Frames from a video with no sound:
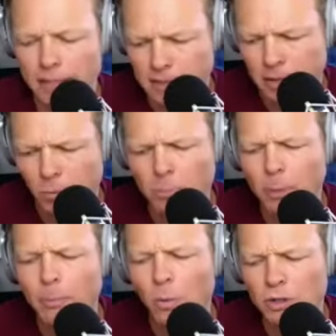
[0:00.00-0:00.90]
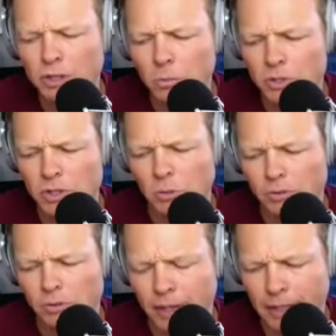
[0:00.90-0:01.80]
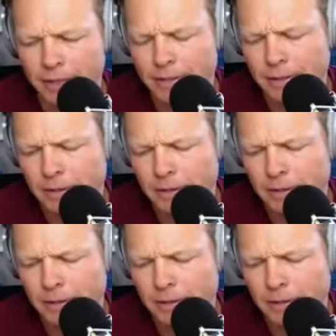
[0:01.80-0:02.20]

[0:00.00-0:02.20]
see. What proportion was owner financed?